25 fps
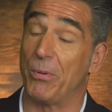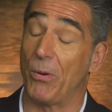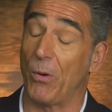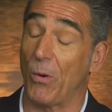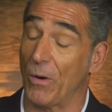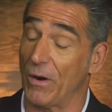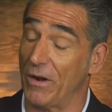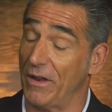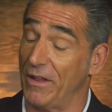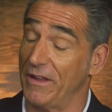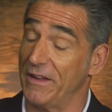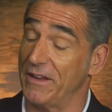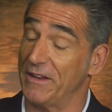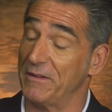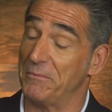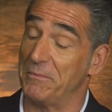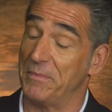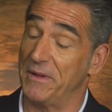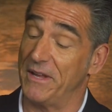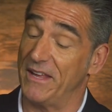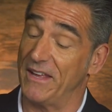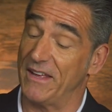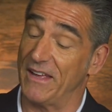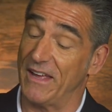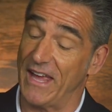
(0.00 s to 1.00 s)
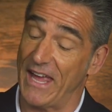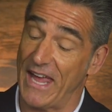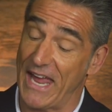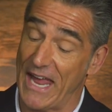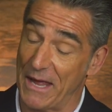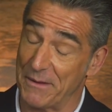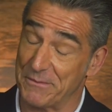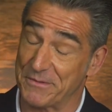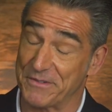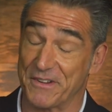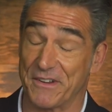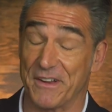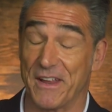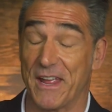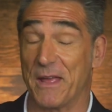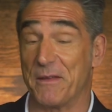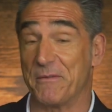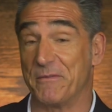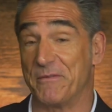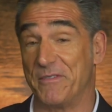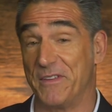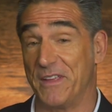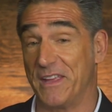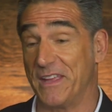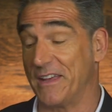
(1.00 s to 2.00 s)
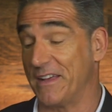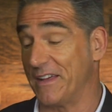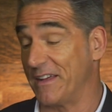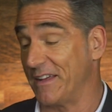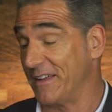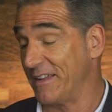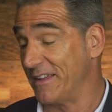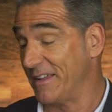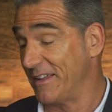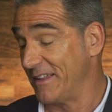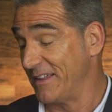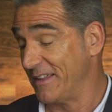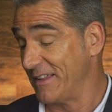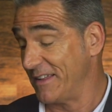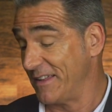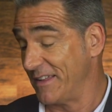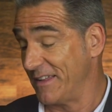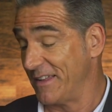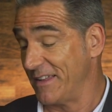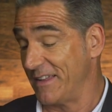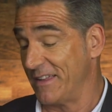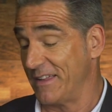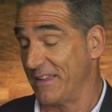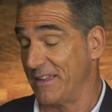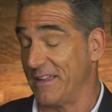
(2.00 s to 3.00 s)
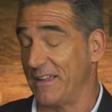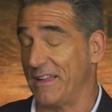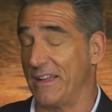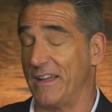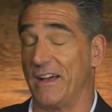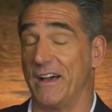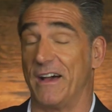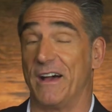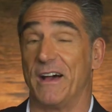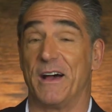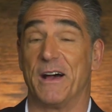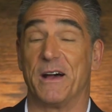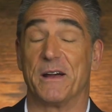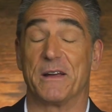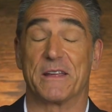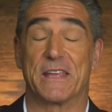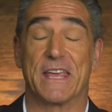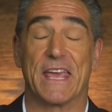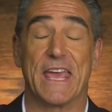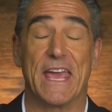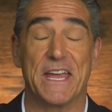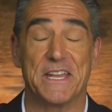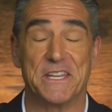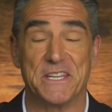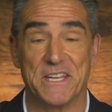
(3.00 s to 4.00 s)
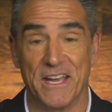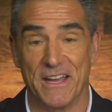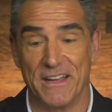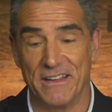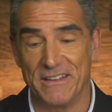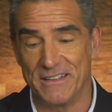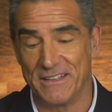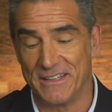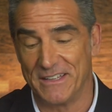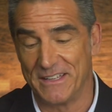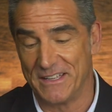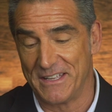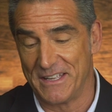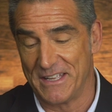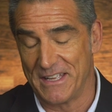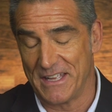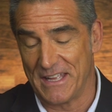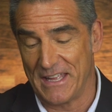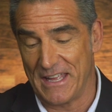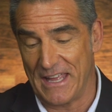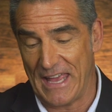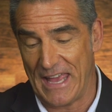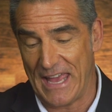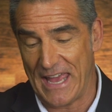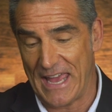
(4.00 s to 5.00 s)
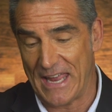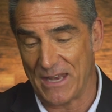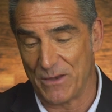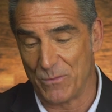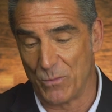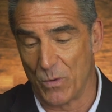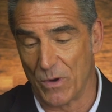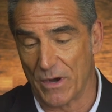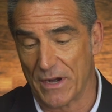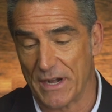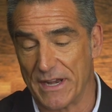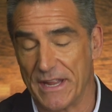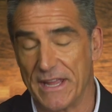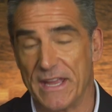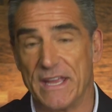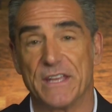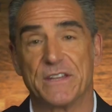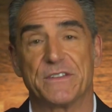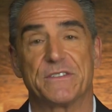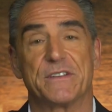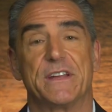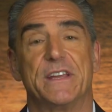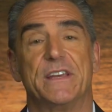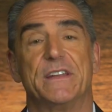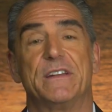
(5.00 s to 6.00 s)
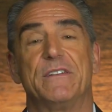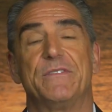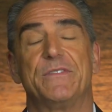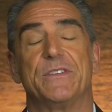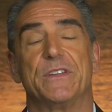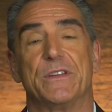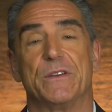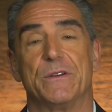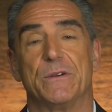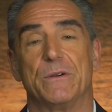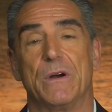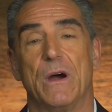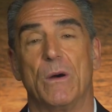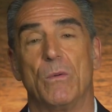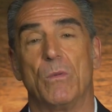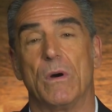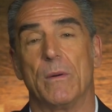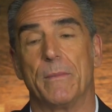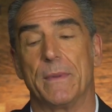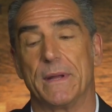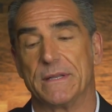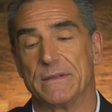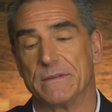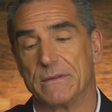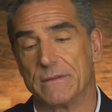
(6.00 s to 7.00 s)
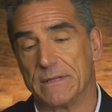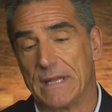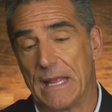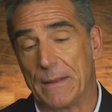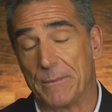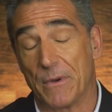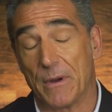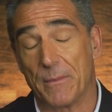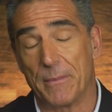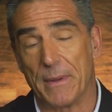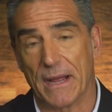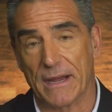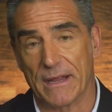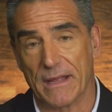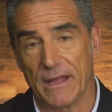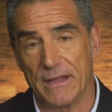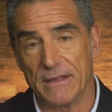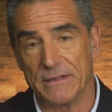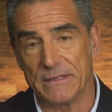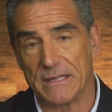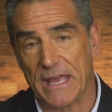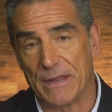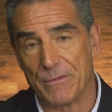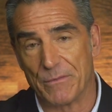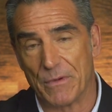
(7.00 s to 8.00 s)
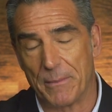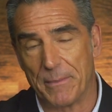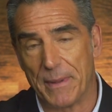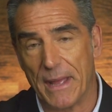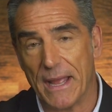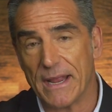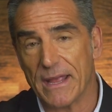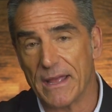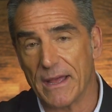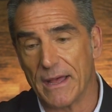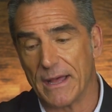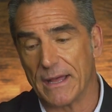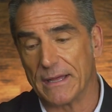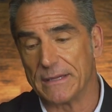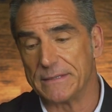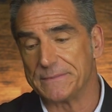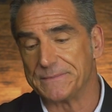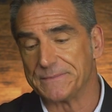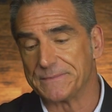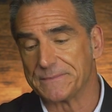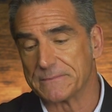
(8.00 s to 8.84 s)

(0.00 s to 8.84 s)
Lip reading: Portland, via Amsterdam, via Kenya. And we're going to interview a woman named Rebecca. And Rebecca,